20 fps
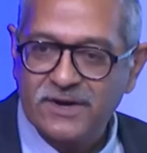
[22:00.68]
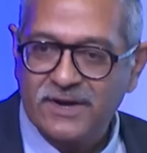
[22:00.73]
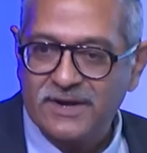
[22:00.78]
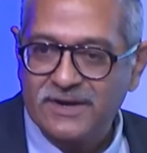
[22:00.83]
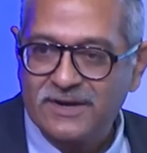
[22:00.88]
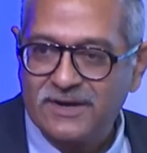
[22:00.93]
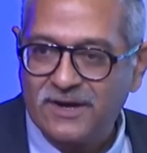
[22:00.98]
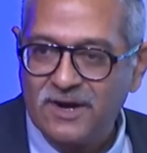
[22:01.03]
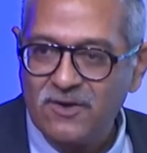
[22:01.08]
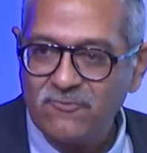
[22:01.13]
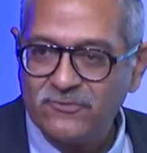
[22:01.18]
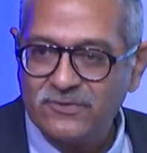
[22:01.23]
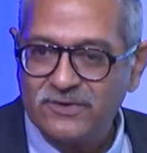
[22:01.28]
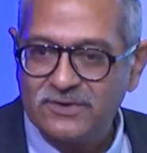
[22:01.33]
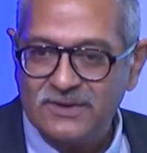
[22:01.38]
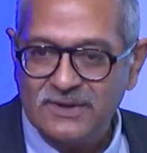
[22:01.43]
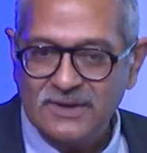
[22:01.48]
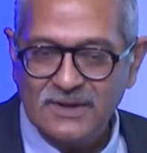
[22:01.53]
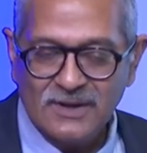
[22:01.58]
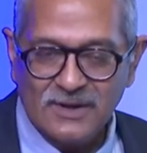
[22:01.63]
aircraft,
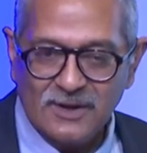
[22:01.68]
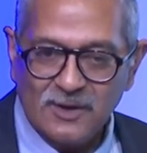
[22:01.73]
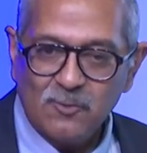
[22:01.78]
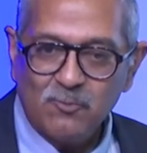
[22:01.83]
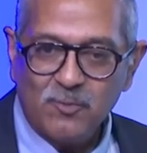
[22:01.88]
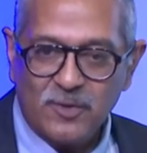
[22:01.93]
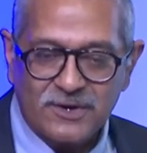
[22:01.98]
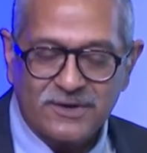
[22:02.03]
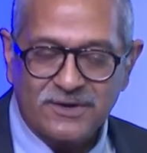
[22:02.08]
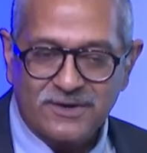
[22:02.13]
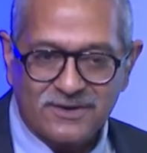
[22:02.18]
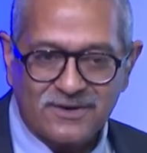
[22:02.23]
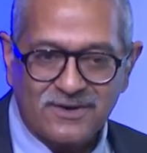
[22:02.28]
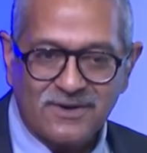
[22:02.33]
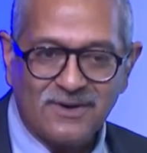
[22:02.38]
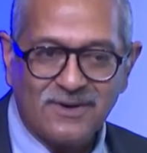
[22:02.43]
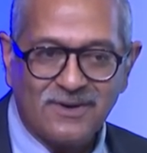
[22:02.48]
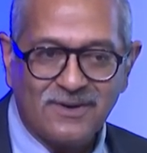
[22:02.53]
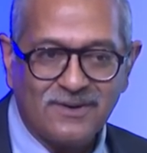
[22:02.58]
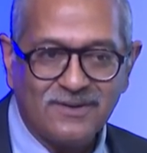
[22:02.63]
but
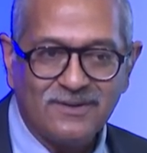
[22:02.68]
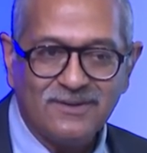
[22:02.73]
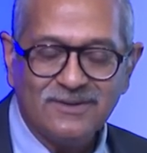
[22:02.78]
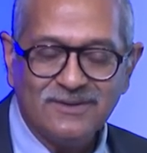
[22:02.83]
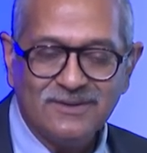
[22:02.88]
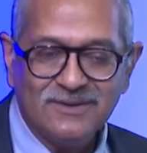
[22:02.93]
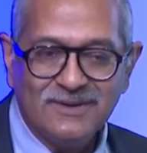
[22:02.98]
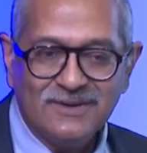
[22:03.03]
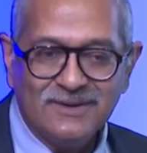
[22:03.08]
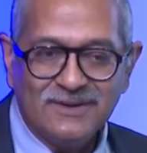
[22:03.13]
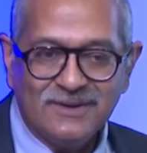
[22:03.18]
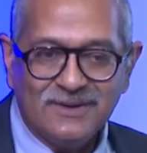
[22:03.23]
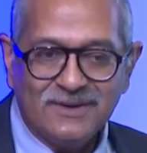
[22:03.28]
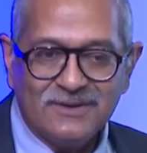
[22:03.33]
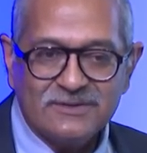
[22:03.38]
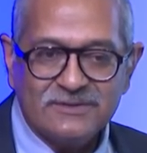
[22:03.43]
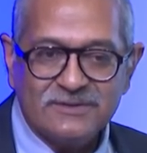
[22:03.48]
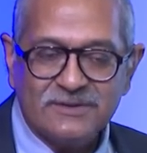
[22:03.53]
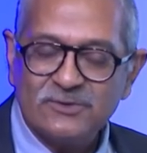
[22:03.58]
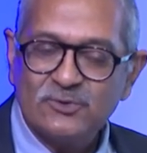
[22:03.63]
uh,
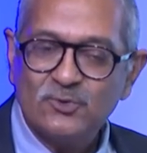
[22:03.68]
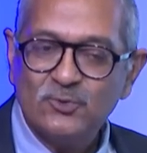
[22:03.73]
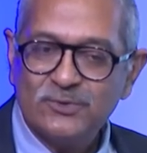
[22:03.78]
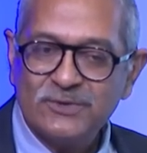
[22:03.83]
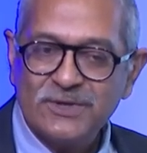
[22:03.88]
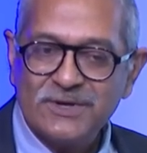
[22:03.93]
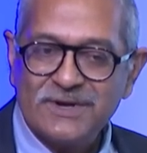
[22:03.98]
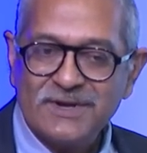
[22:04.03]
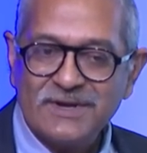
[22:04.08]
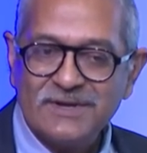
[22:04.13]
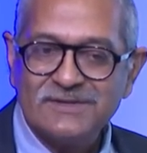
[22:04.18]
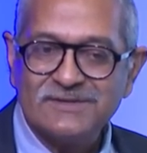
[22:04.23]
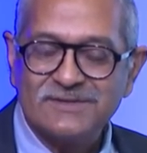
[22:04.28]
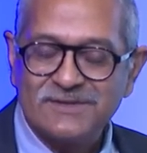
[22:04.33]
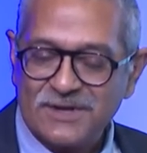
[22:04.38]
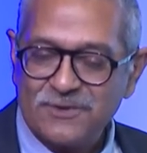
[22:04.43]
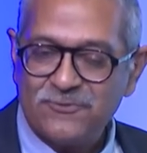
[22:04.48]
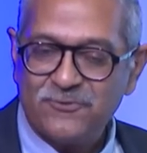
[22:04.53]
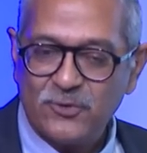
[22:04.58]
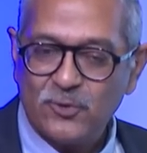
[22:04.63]
the Su-30 is
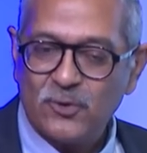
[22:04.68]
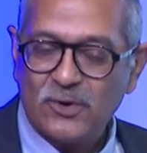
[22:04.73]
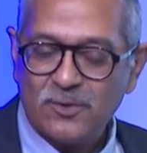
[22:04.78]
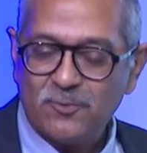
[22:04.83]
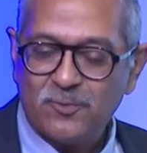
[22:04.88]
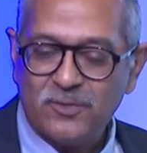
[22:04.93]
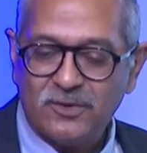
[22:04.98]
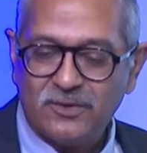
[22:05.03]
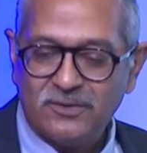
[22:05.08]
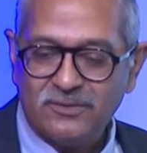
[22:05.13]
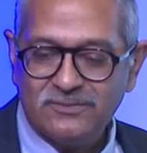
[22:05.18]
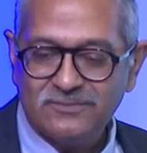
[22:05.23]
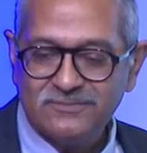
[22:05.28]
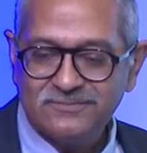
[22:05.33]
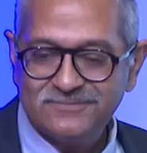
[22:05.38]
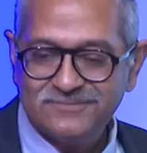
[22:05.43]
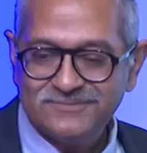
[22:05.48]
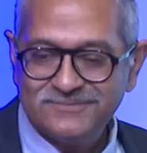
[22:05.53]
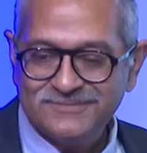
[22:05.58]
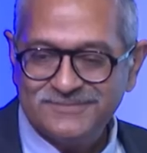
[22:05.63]
refuelable.
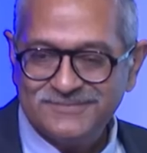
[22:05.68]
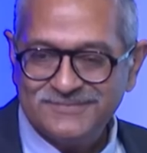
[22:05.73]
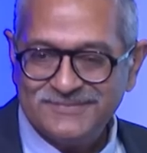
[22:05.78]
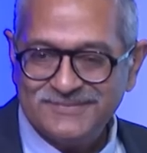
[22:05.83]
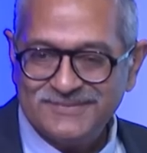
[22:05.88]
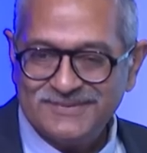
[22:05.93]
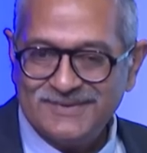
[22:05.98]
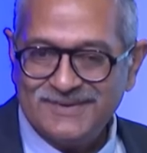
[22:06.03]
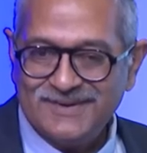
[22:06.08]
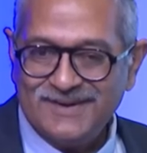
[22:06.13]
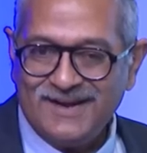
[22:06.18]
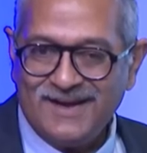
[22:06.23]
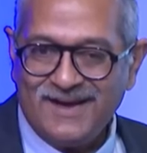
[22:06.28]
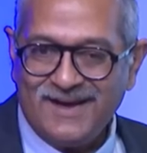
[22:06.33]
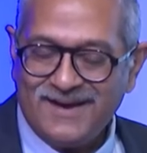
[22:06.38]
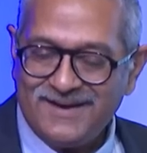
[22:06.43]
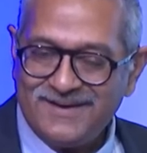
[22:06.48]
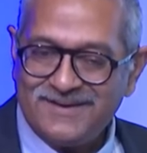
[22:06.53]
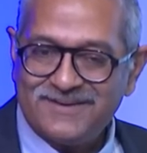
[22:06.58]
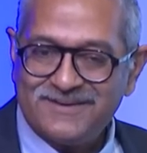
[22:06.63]

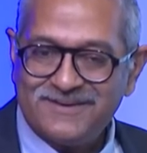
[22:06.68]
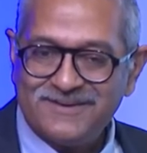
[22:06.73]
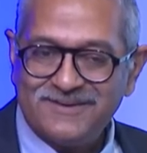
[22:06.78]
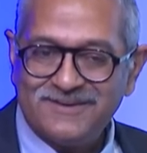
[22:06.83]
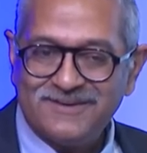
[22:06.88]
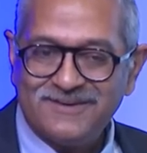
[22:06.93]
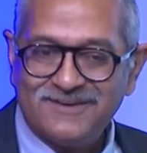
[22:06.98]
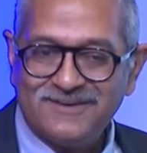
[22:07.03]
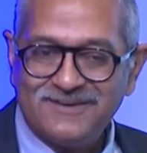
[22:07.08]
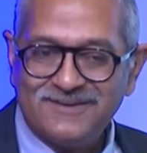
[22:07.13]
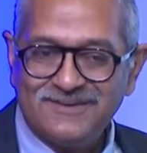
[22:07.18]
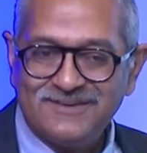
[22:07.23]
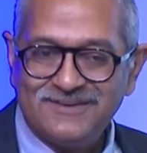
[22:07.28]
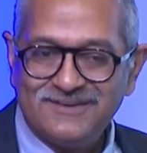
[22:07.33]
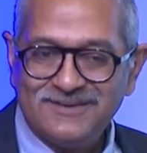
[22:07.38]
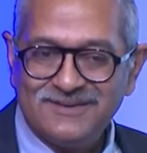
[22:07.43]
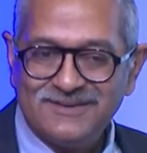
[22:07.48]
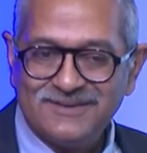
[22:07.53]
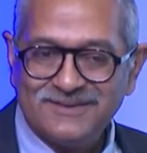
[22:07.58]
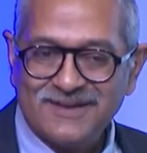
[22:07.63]
And uh,
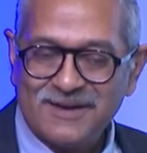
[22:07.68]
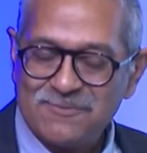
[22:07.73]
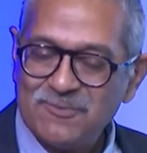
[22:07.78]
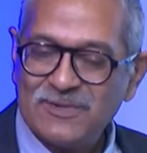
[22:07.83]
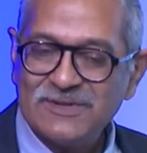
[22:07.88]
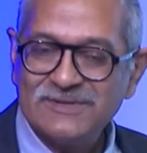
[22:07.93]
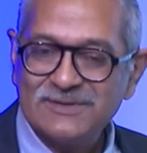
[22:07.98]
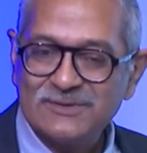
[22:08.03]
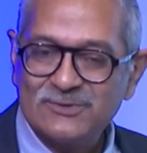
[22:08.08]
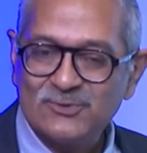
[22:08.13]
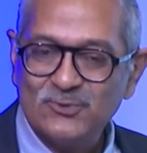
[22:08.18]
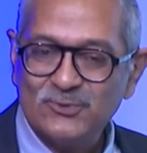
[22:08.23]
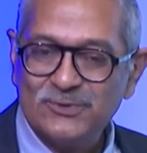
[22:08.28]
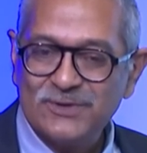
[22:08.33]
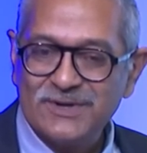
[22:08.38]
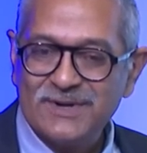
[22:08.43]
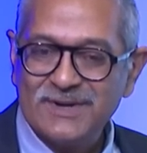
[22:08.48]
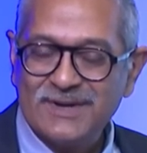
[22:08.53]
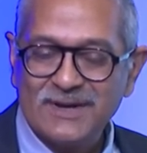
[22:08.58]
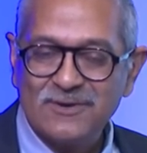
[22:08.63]
that means the
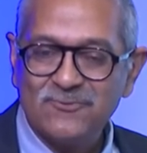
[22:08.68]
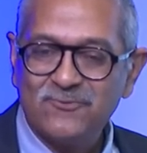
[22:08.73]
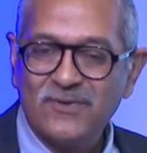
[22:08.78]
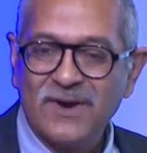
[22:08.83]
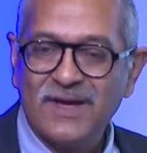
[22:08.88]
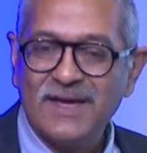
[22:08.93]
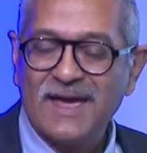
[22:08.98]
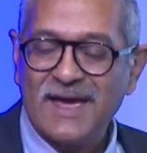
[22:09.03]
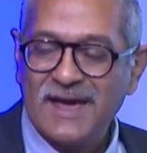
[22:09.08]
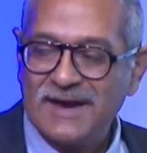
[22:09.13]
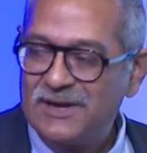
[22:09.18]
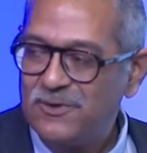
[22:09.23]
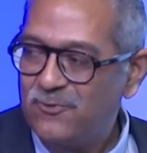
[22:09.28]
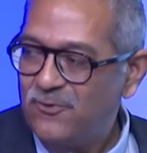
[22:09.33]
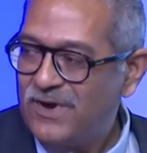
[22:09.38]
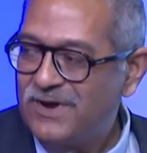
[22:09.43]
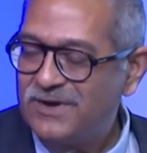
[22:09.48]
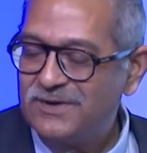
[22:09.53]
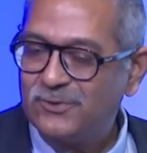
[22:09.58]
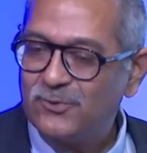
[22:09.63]
Su-30 can fly
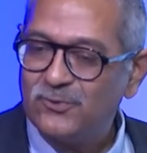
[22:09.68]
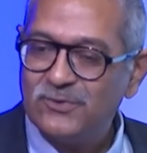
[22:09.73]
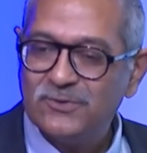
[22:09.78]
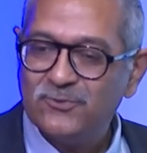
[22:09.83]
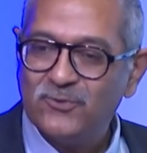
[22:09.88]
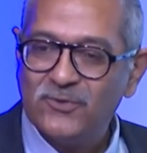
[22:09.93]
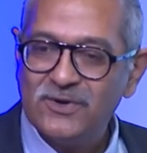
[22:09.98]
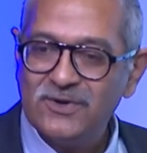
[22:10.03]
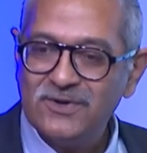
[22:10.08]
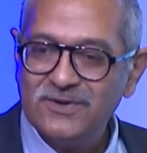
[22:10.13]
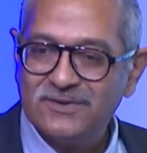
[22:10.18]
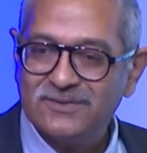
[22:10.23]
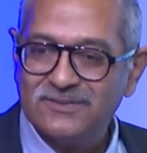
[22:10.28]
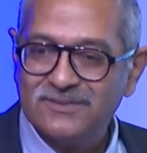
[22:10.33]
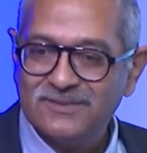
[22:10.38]
anywhere into the world.